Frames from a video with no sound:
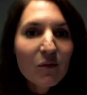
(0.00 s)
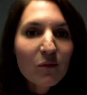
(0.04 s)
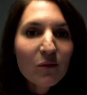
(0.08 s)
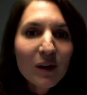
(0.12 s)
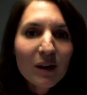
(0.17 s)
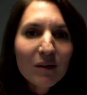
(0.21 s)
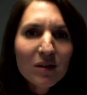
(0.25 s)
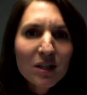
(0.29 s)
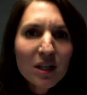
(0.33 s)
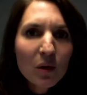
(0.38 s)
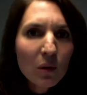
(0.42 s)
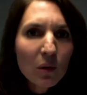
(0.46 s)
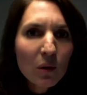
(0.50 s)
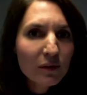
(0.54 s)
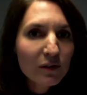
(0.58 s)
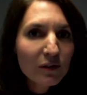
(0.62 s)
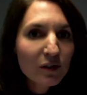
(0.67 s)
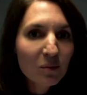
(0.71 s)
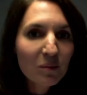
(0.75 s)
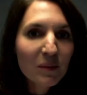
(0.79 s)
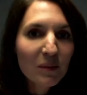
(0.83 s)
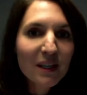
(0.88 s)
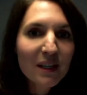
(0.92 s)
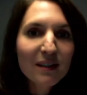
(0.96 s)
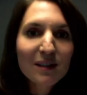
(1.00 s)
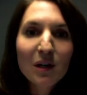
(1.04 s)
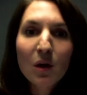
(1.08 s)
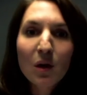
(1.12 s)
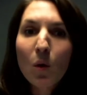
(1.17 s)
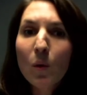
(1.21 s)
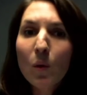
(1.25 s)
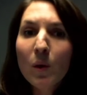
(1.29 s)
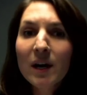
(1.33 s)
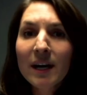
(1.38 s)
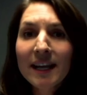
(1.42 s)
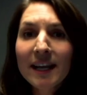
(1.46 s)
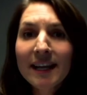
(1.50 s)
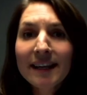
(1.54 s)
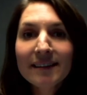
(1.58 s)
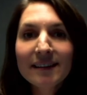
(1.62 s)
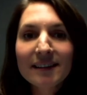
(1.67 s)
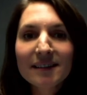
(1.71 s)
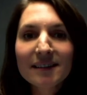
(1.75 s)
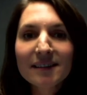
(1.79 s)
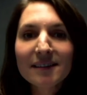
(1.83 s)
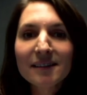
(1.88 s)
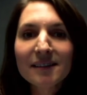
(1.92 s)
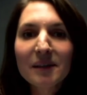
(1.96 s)
5G also means lower
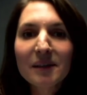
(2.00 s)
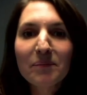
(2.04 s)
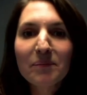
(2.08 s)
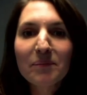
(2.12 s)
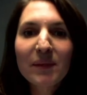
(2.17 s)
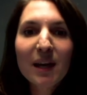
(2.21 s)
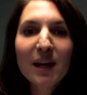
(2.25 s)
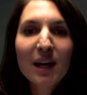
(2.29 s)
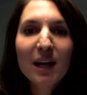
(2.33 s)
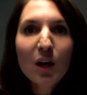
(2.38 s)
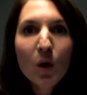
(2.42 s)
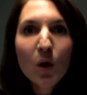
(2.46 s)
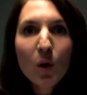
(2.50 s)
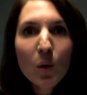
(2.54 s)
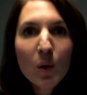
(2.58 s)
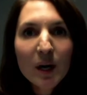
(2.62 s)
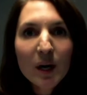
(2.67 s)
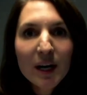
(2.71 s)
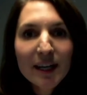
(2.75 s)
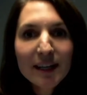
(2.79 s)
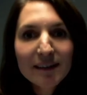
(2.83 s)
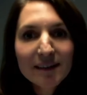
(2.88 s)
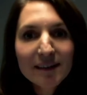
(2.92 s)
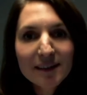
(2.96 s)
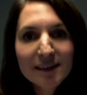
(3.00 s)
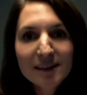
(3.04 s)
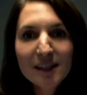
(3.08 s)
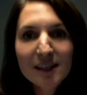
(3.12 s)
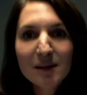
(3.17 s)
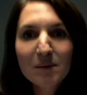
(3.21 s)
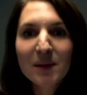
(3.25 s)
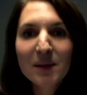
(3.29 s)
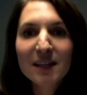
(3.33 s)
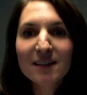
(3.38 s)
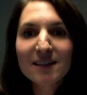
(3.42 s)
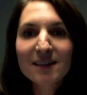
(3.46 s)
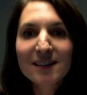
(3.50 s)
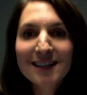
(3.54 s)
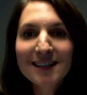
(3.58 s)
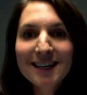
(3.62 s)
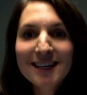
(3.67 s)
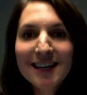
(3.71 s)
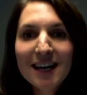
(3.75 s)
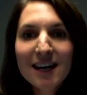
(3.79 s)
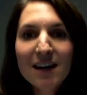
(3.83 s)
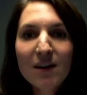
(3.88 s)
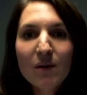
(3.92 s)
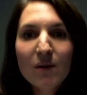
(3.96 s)
latency. Lower latency means
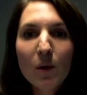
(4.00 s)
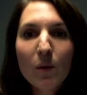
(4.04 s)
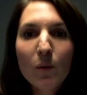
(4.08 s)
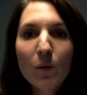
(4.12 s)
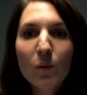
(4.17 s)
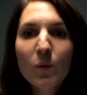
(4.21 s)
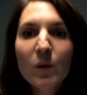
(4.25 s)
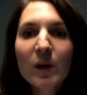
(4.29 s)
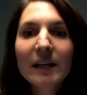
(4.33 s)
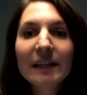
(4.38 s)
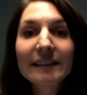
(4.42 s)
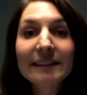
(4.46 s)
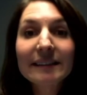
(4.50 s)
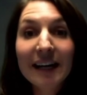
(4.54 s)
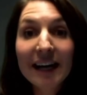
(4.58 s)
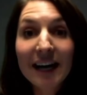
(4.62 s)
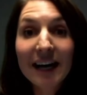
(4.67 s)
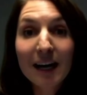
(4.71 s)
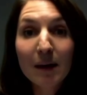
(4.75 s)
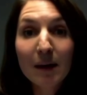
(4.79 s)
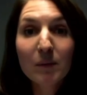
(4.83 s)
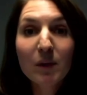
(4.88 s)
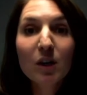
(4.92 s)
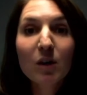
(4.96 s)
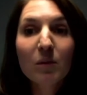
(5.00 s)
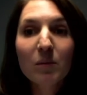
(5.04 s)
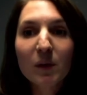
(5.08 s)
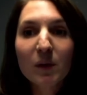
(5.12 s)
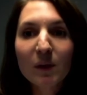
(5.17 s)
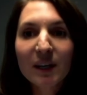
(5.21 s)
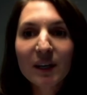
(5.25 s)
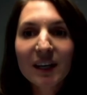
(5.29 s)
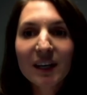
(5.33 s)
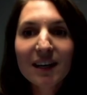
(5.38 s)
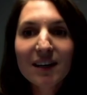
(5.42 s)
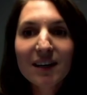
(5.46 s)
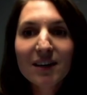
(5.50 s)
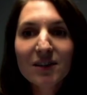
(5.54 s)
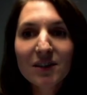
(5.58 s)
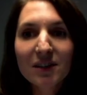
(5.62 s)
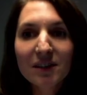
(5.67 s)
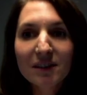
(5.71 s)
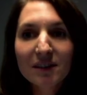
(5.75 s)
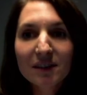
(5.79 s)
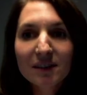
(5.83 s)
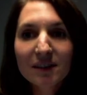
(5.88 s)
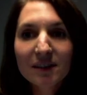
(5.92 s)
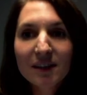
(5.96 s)
near real-time
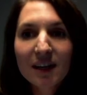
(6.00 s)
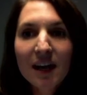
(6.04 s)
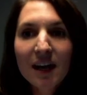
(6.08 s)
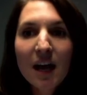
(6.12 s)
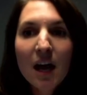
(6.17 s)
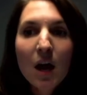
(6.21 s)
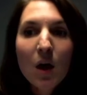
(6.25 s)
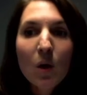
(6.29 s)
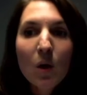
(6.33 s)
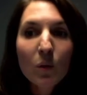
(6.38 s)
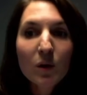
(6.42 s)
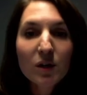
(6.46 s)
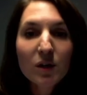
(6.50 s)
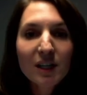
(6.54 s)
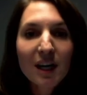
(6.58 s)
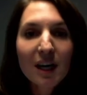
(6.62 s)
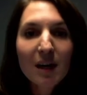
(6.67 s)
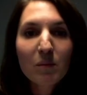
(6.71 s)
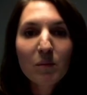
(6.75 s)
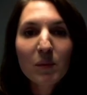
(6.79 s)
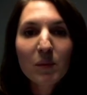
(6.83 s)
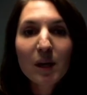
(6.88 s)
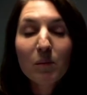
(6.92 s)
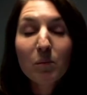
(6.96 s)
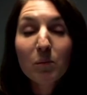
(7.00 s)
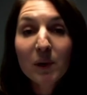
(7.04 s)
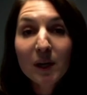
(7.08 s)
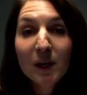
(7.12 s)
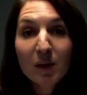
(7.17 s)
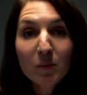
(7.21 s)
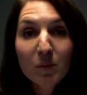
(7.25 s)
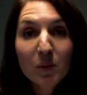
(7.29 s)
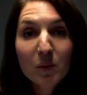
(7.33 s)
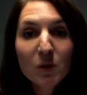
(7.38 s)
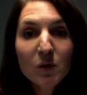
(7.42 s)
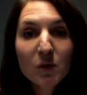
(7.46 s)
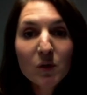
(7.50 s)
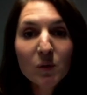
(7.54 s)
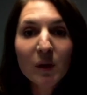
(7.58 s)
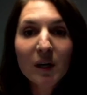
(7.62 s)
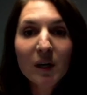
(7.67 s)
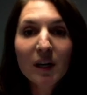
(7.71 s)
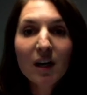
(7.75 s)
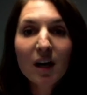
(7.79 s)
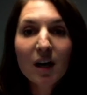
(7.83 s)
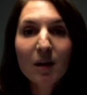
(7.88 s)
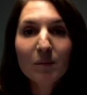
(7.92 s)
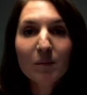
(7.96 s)
communications. which can be a big boost when
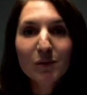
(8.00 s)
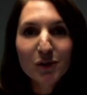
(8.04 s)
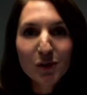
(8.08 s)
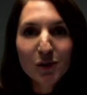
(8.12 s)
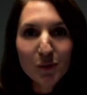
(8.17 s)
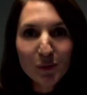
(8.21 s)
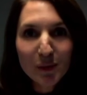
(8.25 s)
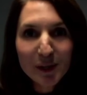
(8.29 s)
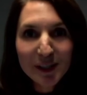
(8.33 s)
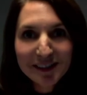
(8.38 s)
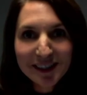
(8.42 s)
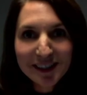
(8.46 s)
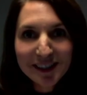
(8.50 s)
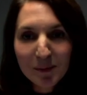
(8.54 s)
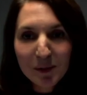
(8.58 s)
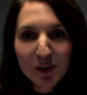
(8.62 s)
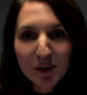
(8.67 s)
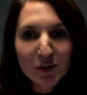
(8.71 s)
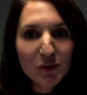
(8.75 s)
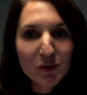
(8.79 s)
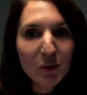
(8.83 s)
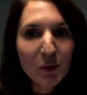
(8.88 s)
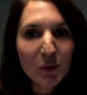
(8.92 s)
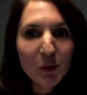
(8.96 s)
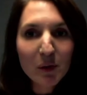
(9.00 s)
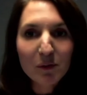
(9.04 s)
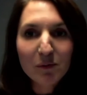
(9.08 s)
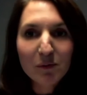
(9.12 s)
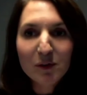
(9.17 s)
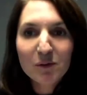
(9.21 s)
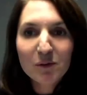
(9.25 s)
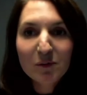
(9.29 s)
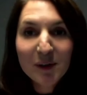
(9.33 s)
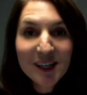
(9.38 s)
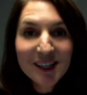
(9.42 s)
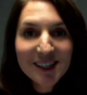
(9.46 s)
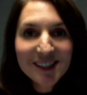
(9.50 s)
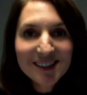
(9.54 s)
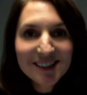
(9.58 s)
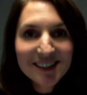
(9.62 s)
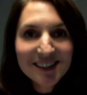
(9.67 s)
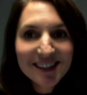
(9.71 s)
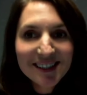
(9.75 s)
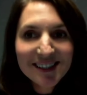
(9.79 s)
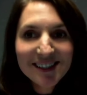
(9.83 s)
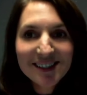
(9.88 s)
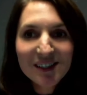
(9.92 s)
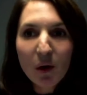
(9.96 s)
it comes to real-time control of
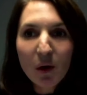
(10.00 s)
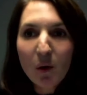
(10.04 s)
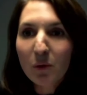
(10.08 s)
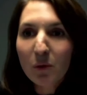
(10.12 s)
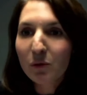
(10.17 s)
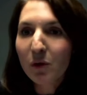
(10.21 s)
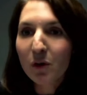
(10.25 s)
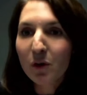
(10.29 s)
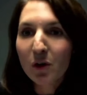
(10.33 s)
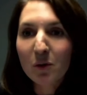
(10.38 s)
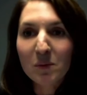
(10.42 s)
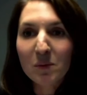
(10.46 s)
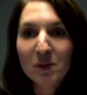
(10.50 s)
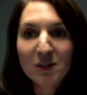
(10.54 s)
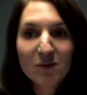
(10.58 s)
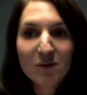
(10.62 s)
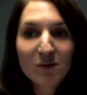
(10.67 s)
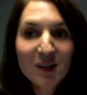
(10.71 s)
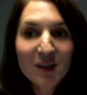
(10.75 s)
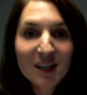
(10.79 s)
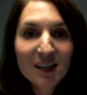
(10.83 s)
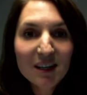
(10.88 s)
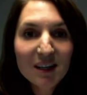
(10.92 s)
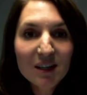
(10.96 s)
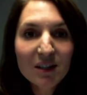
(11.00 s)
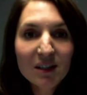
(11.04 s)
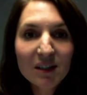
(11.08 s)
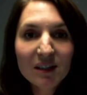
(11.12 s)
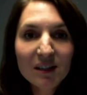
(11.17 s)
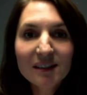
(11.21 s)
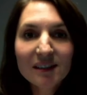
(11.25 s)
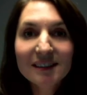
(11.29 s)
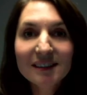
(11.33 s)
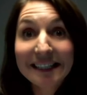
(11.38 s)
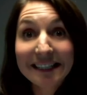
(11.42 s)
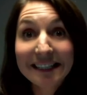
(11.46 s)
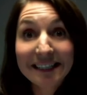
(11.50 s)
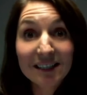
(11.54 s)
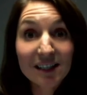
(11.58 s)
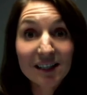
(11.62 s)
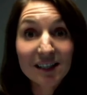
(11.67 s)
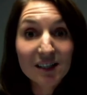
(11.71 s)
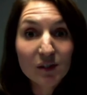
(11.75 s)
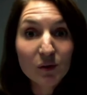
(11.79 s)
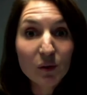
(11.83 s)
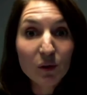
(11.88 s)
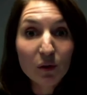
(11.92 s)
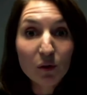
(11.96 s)
devices, autonomous vehicles,
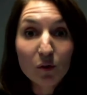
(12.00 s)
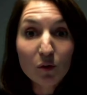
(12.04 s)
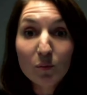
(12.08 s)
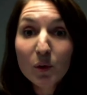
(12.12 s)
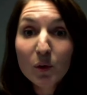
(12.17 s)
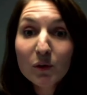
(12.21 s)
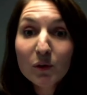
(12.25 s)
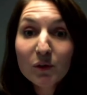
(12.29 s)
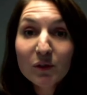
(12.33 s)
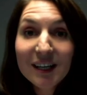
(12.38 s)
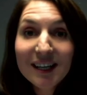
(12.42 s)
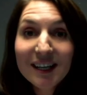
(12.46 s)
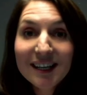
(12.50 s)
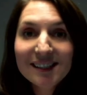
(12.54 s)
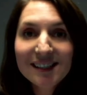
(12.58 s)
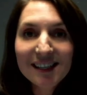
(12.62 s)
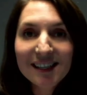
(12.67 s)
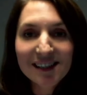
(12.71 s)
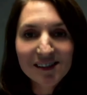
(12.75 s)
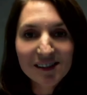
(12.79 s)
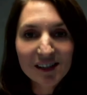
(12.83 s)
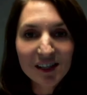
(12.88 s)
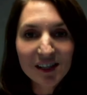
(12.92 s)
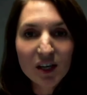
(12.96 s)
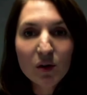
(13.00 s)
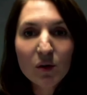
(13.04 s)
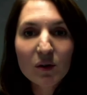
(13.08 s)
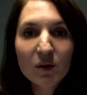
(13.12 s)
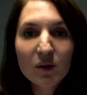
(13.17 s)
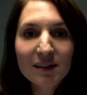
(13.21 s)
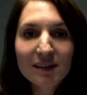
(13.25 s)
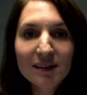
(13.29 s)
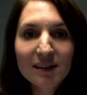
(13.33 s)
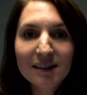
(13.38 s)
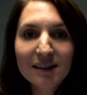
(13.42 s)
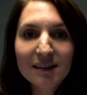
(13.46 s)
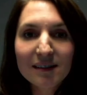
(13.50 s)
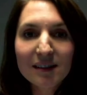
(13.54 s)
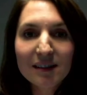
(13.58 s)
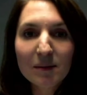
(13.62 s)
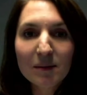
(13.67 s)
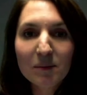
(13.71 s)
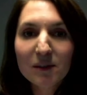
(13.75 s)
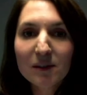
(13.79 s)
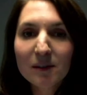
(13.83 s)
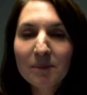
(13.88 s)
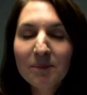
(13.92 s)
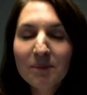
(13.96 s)
industrial robotics, and security
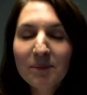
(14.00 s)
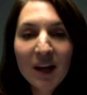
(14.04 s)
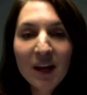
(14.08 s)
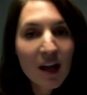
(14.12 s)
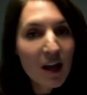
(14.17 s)
systems.